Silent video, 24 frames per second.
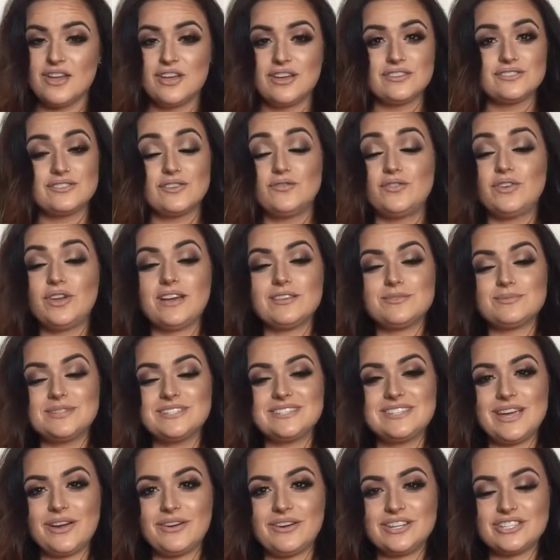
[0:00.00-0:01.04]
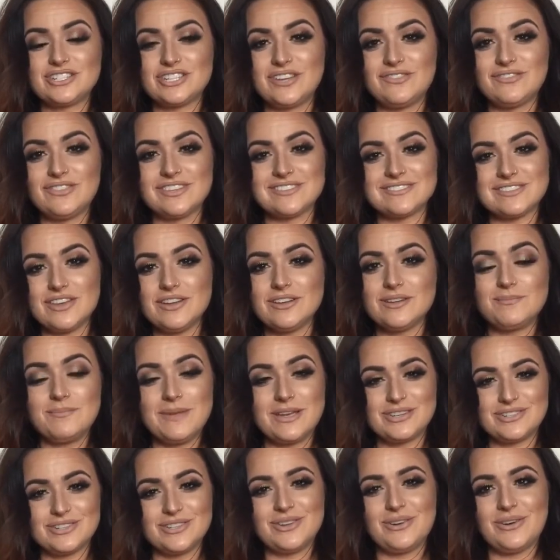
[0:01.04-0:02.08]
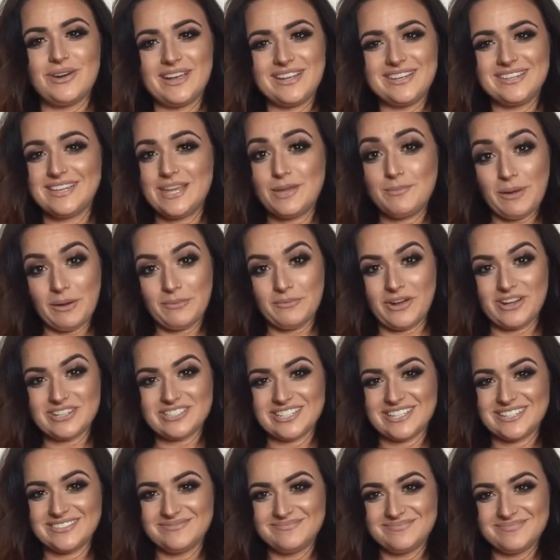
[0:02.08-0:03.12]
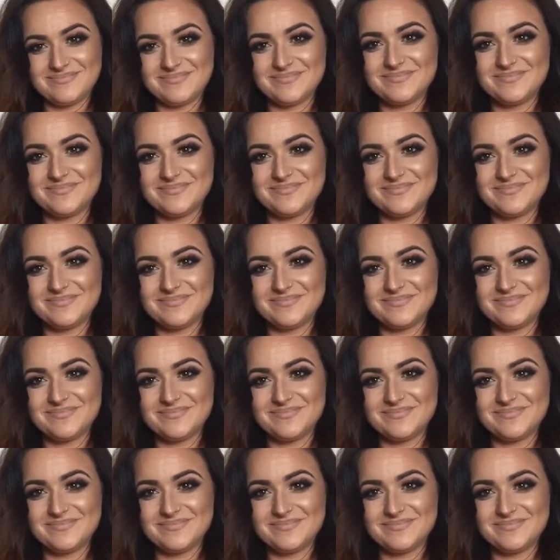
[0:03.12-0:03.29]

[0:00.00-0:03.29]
So if you guys want to see how I achieve this look, make sure you go ahead and keep on watching.